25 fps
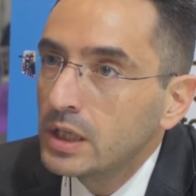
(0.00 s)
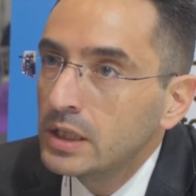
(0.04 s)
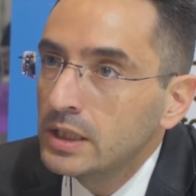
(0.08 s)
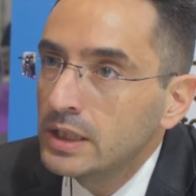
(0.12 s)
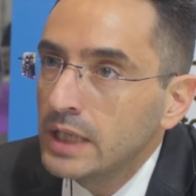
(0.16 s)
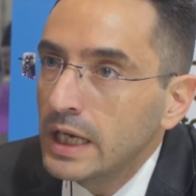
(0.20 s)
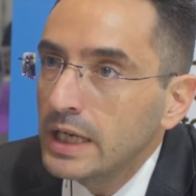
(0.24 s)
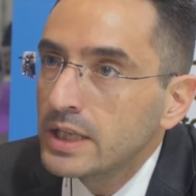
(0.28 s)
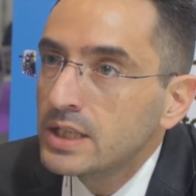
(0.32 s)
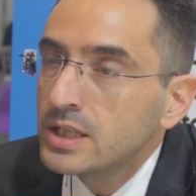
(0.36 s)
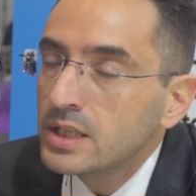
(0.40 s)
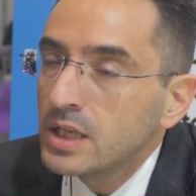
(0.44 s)

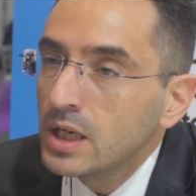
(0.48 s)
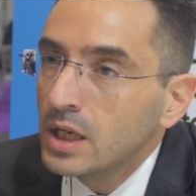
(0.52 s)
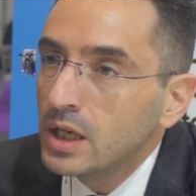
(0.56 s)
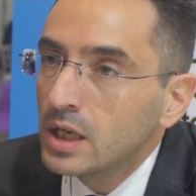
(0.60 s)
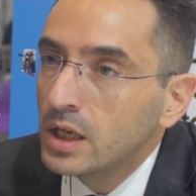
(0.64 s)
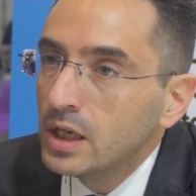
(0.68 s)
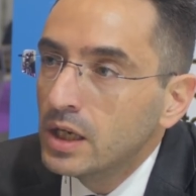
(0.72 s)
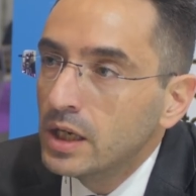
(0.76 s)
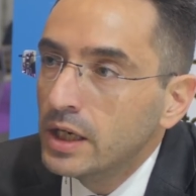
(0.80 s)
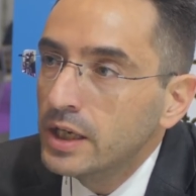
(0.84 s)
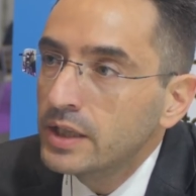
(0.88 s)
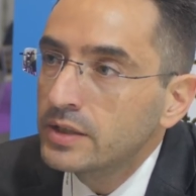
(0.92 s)
Yes,
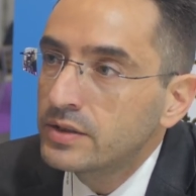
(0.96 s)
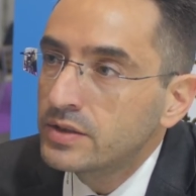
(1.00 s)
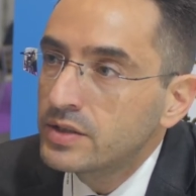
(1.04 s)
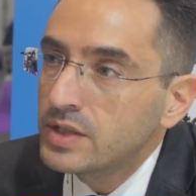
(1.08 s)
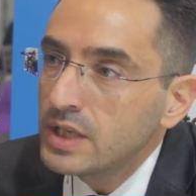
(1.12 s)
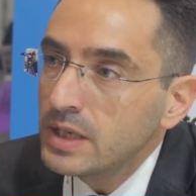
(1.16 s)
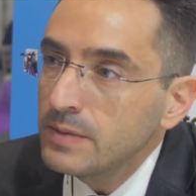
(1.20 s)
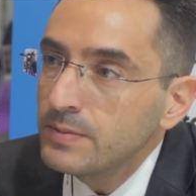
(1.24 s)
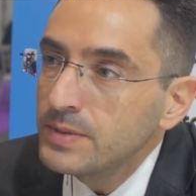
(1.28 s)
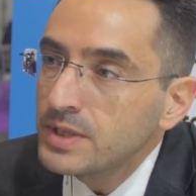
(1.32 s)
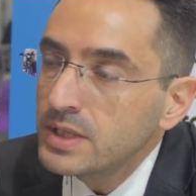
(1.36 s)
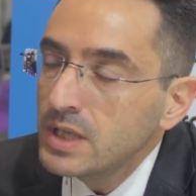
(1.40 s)
it
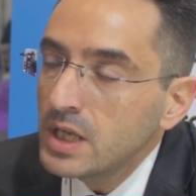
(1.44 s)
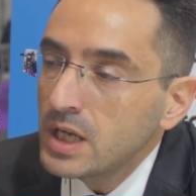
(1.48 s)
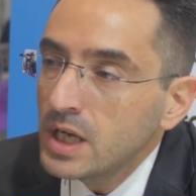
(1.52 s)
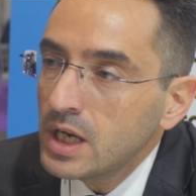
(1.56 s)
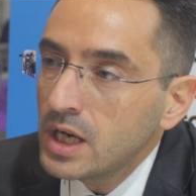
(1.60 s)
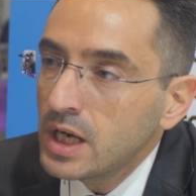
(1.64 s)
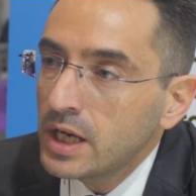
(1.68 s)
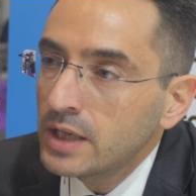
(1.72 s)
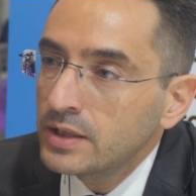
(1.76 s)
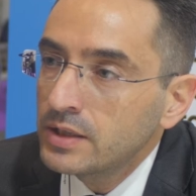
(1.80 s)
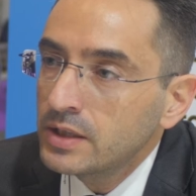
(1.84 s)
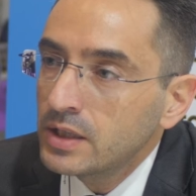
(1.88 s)
seems
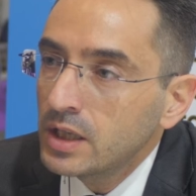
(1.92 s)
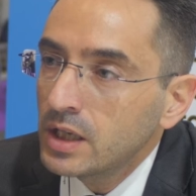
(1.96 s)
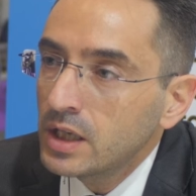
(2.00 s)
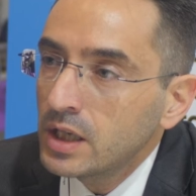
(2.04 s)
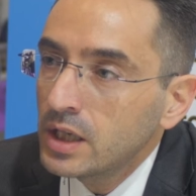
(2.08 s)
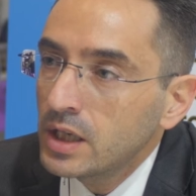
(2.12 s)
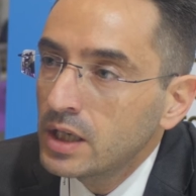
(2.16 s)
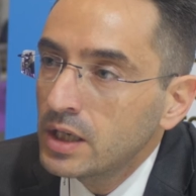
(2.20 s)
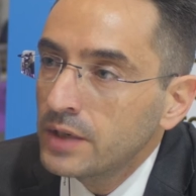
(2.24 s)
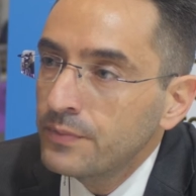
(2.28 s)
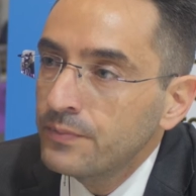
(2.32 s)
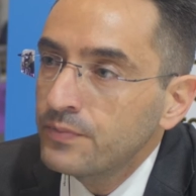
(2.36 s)
that
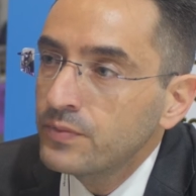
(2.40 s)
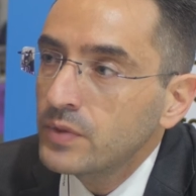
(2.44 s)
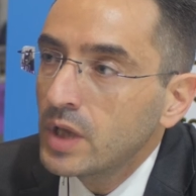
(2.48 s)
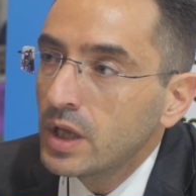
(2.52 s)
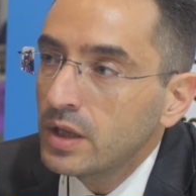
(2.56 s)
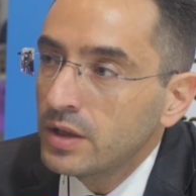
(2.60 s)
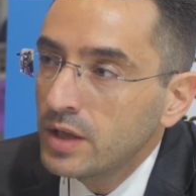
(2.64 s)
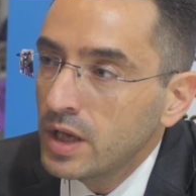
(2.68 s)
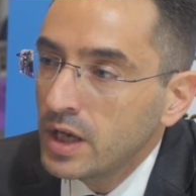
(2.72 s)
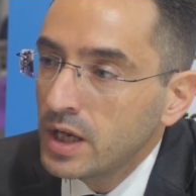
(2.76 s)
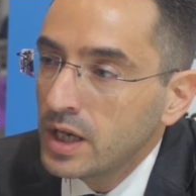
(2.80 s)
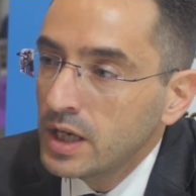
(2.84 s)

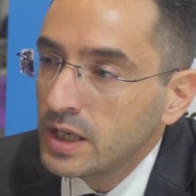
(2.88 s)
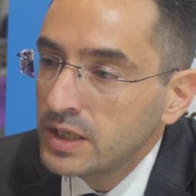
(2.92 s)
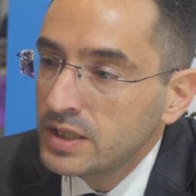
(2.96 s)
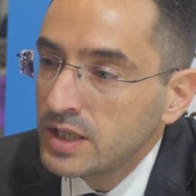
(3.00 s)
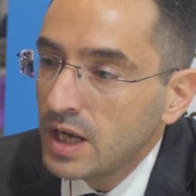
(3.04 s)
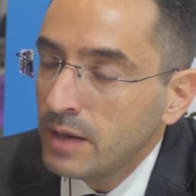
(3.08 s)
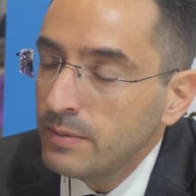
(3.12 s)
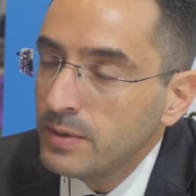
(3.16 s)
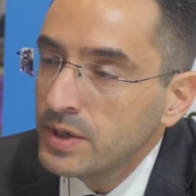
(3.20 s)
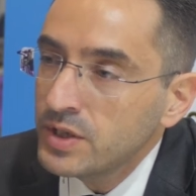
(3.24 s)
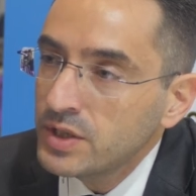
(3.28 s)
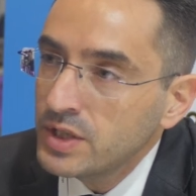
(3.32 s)
the
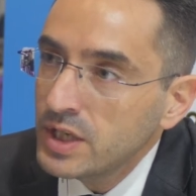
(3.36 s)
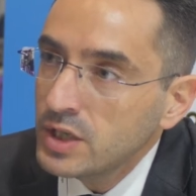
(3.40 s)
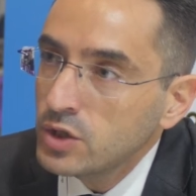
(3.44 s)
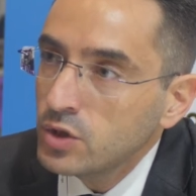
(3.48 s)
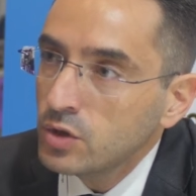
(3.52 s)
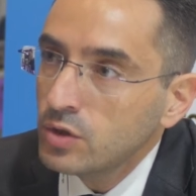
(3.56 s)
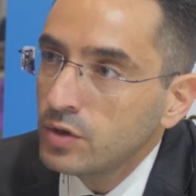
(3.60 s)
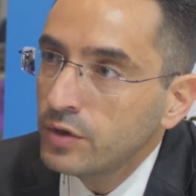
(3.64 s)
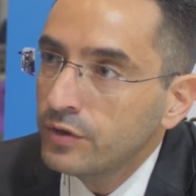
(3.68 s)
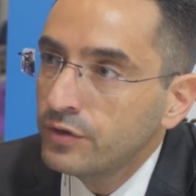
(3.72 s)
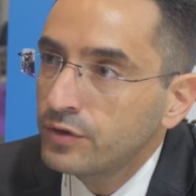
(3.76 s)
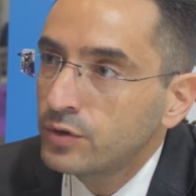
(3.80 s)
summer
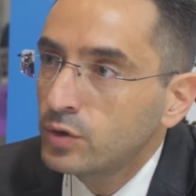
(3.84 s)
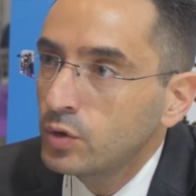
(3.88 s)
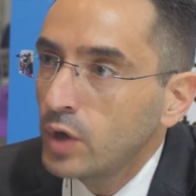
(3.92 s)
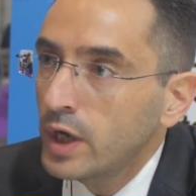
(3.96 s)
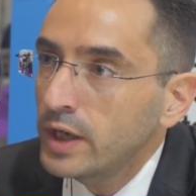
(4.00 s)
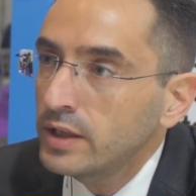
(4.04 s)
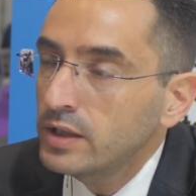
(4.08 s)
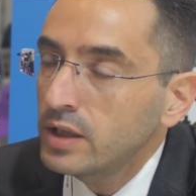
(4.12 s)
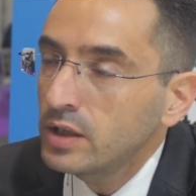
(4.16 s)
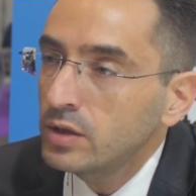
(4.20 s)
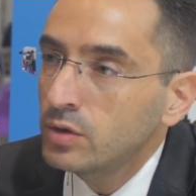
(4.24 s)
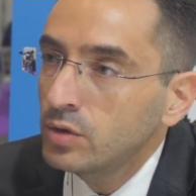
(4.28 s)
season of
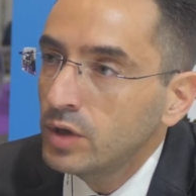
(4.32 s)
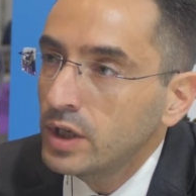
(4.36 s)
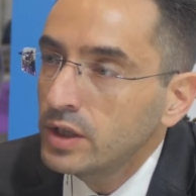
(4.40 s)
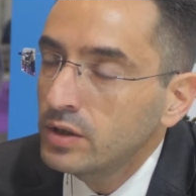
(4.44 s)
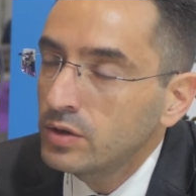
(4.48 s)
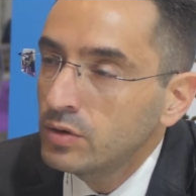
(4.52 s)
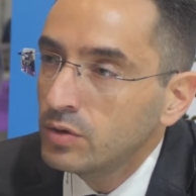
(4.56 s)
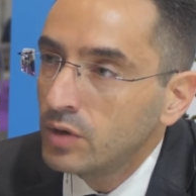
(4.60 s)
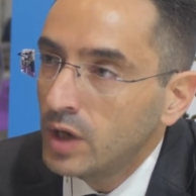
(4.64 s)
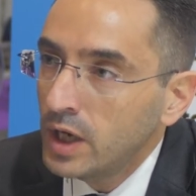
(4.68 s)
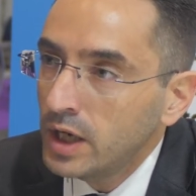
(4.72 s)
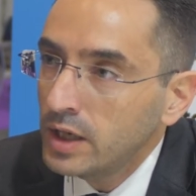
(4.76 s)

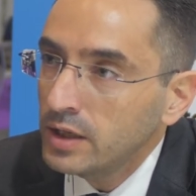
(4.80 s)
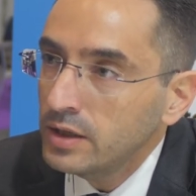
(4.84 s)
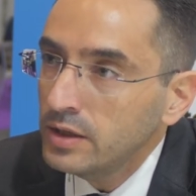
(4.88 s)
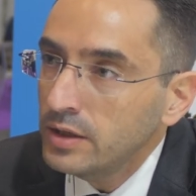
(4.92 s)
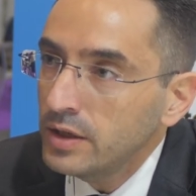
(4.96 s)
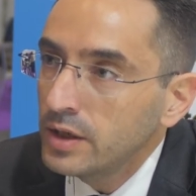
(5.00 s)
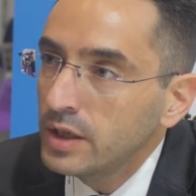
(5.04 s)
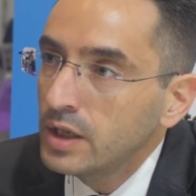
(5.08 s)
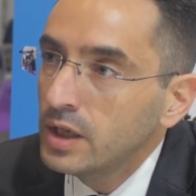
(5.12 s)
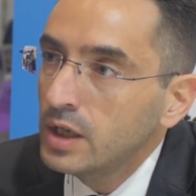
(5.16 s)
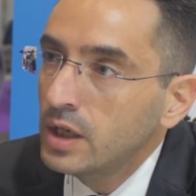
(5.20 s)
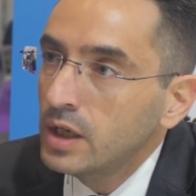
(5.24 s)
2021
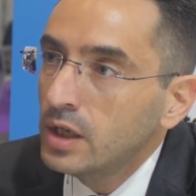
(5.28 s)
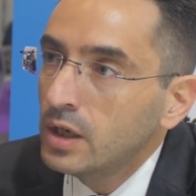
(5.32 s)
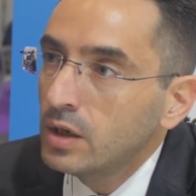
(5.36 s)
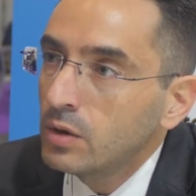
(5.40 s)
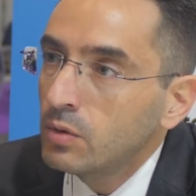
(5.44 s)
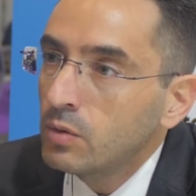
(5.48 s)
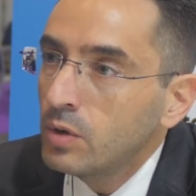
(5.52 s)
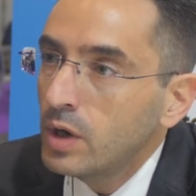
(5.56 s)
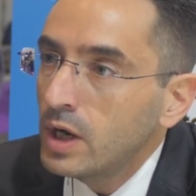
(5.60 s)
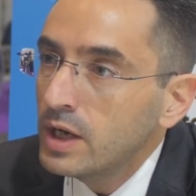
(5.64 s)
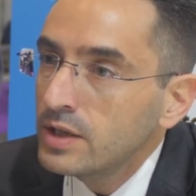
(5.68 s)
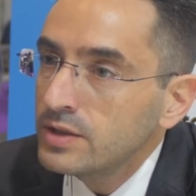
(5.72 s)

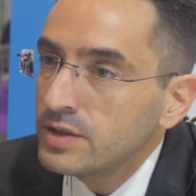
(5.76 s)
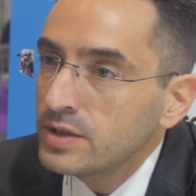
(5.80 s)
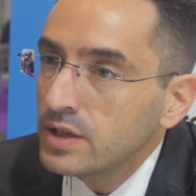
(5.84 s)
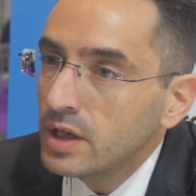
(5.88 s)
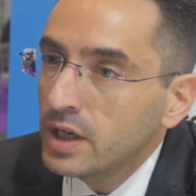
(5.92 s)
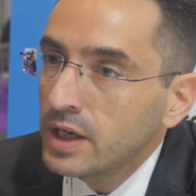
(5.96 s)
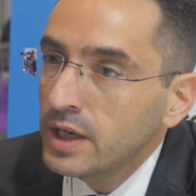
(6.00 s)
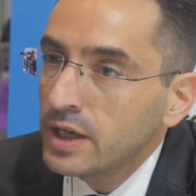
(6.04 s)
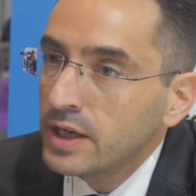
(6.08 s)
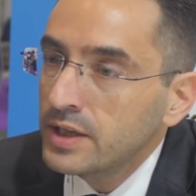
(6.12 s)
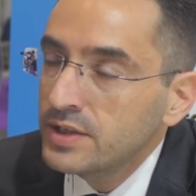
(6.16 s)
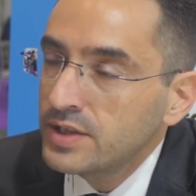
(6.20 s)
was
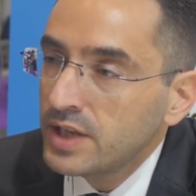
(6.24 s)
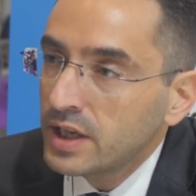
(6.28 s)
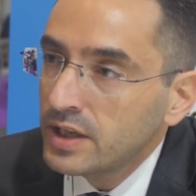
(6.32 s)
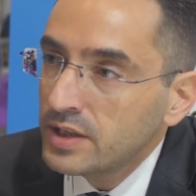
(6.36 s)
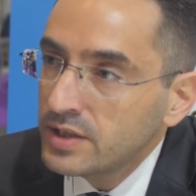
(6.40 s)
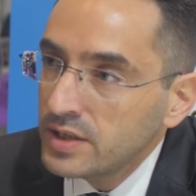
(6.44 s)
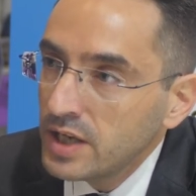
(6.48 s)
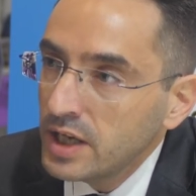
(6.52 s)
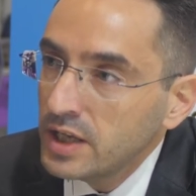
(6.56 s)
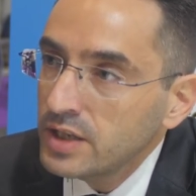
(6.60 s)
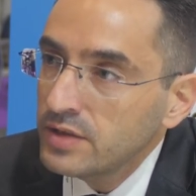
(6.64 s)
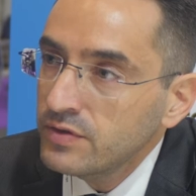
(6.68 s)
a
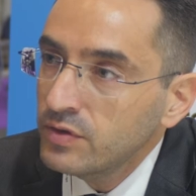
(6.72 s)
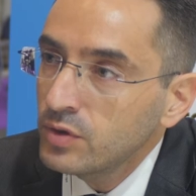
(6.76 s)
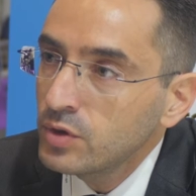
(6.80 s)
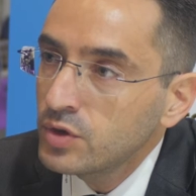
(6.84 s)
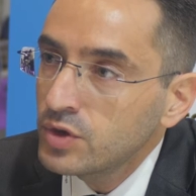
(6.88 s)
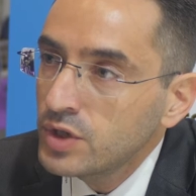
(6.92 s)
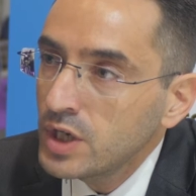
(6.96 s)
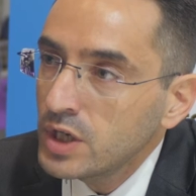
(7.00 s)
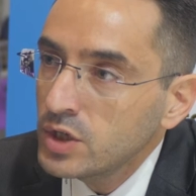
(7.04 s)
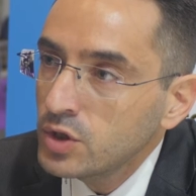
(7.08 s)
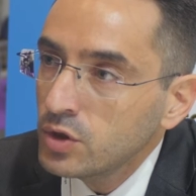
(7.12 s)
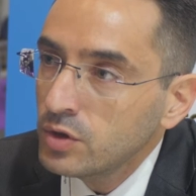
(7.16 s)
successful
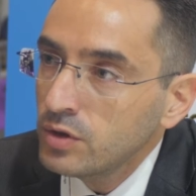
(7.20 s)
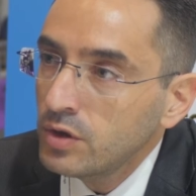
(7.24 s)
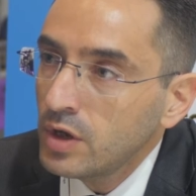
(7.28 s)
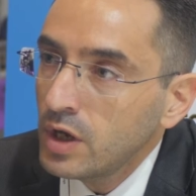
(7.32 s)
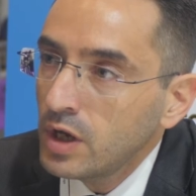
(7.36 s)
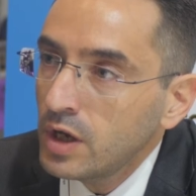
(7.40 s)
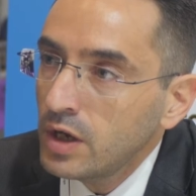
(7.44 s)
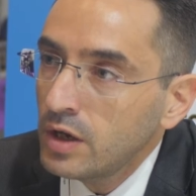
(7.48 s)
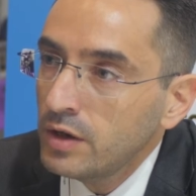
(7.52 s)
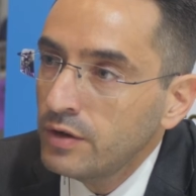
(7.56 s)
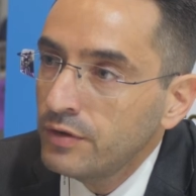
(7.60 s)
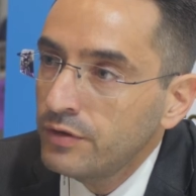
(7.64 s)
season
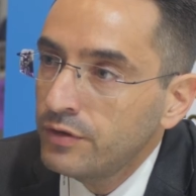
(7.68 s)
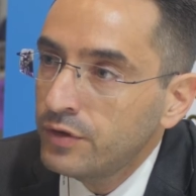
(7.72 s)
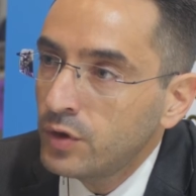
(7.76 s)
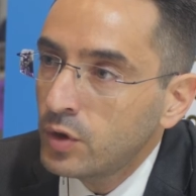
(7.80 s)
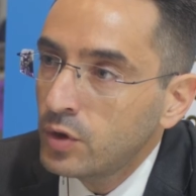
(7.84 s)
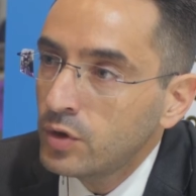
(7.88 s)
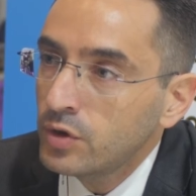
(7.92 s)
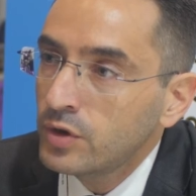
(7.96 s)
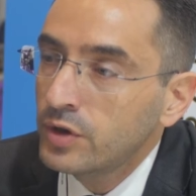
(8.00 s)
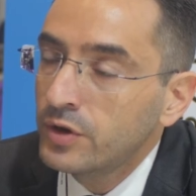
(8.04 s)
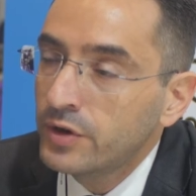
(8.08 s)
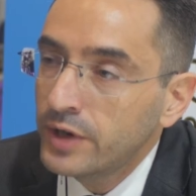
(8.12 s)

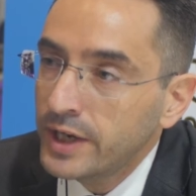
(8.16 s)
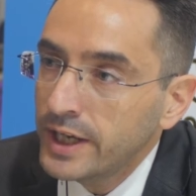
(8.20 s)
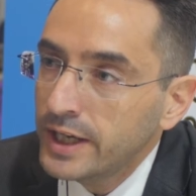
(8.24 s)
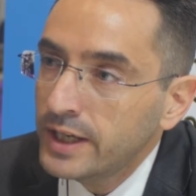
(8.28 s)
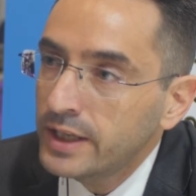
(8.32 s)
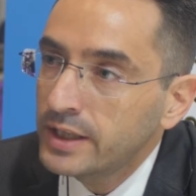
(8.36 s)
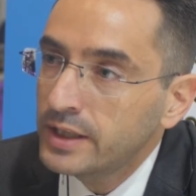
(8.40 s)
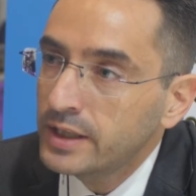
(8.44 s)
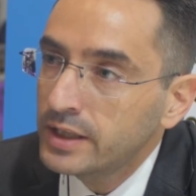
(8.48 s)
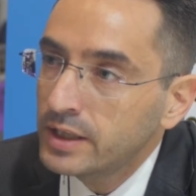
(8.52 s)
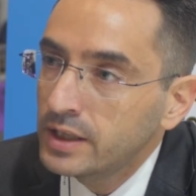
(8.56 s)
for Greek